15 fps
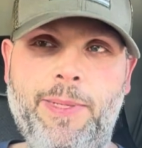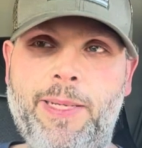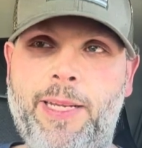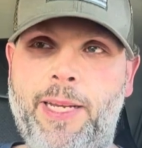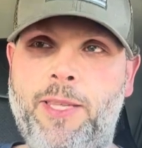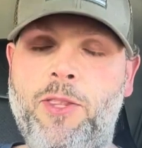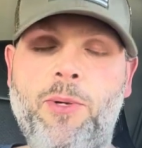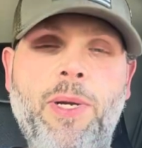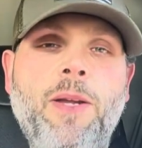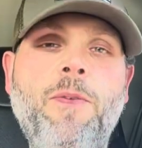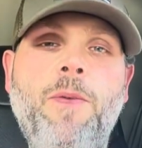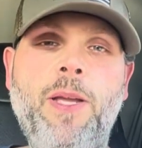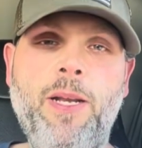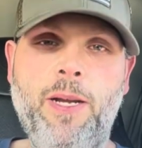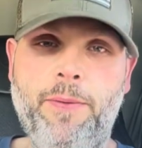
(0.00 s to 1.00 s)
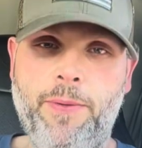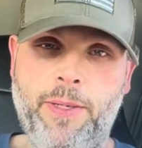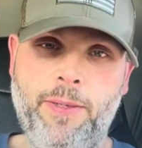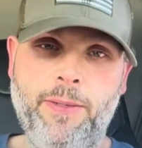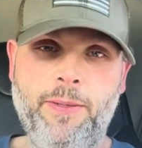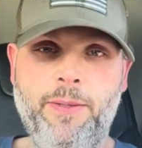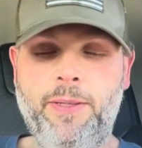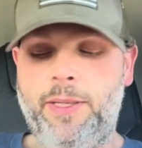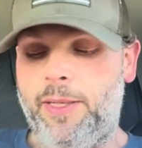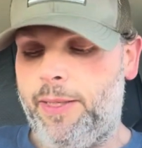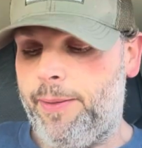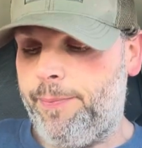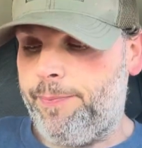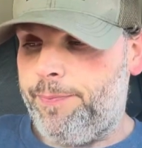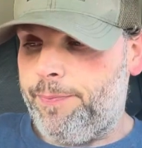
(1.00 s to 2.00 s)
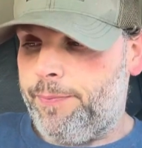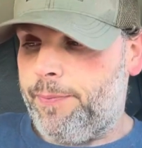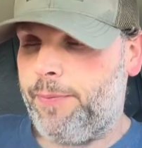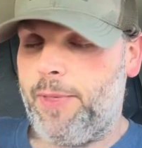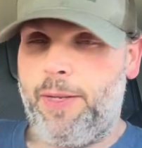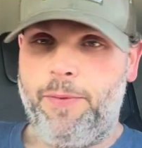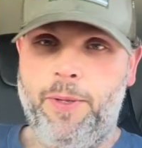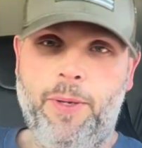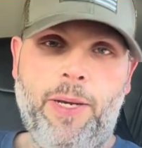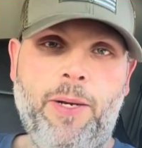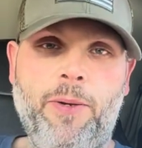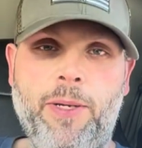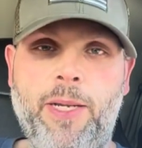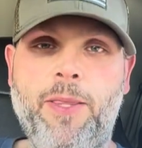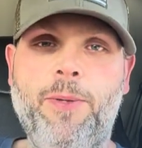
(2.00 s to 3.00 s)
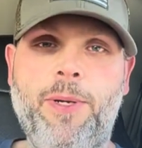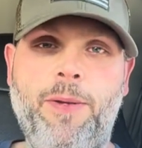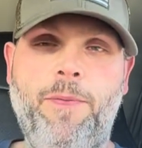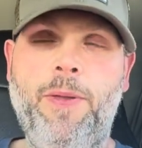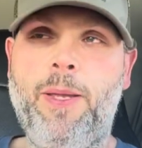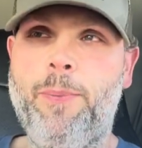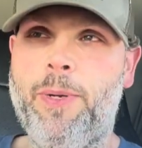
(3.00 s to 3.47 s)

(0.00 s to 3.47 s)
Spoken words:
like 3 feet of it. Even though I don't need 3 feet,